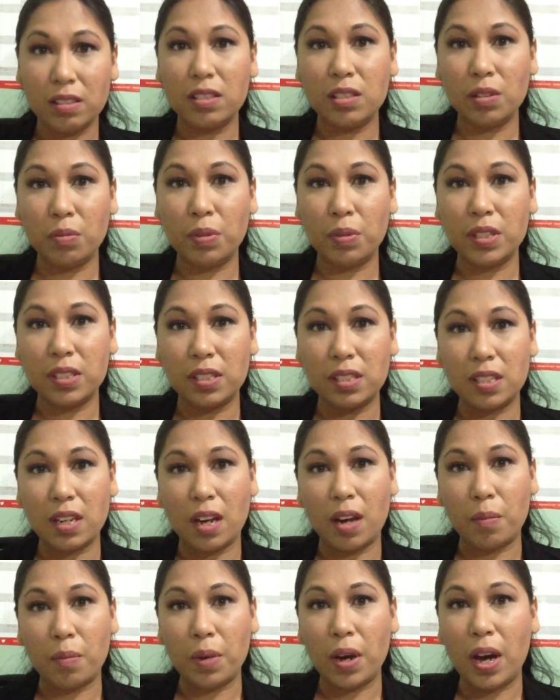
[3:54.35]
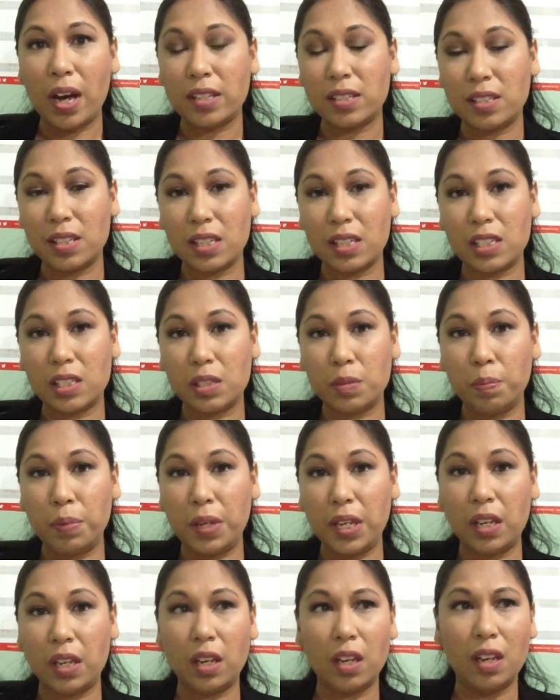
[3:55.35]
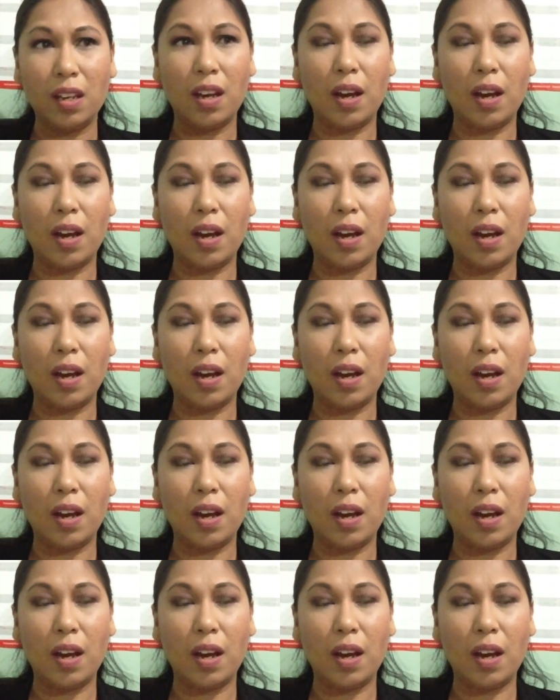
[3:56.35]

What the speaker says: towards them as they speak,